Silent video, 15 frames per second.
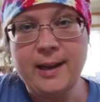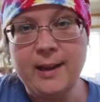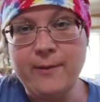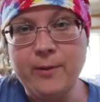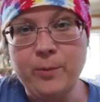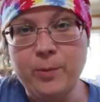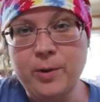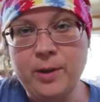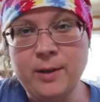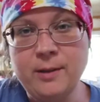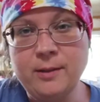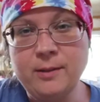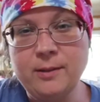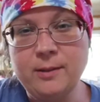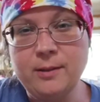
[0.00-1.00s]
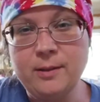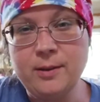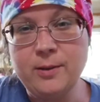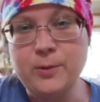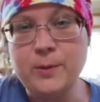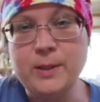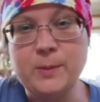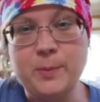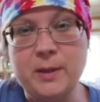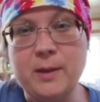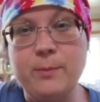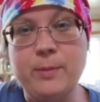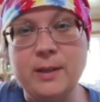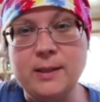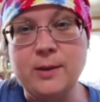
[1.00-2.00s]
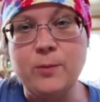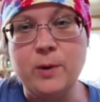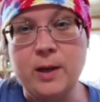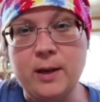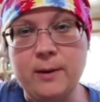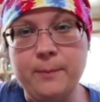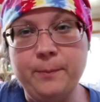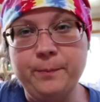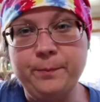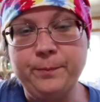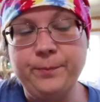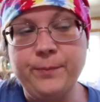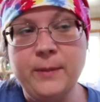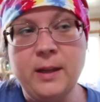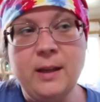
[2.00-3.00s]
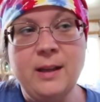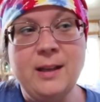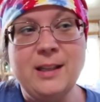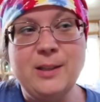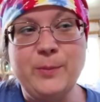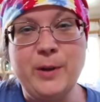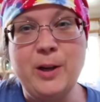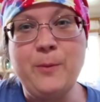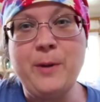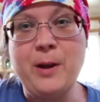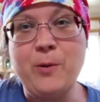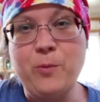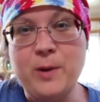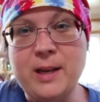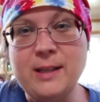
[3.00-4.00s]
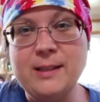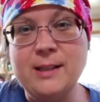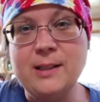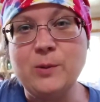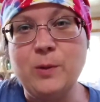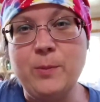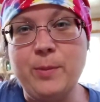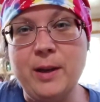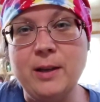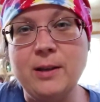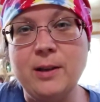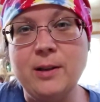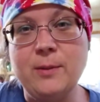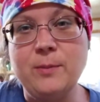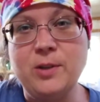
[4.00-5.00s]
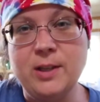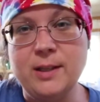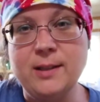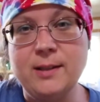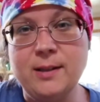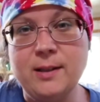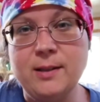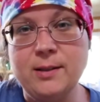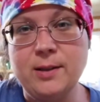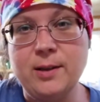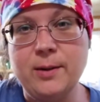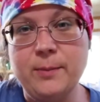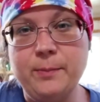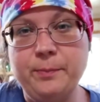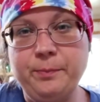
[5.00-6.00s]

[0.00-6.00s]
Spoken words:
Everyone, oh, it's been a busy week. It's been about a week since we picked all them chestnuts up.